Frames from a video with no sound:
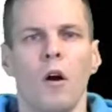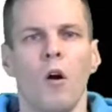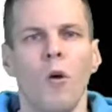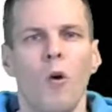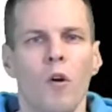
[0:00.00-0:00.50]

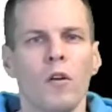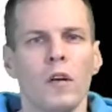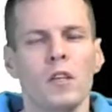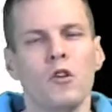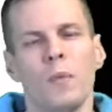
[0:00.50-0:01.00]
Or
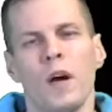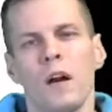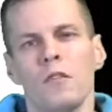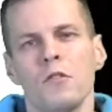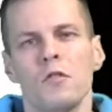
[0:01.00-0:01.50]
it could be
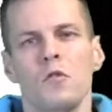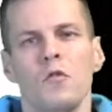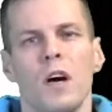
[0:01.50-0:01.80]
understood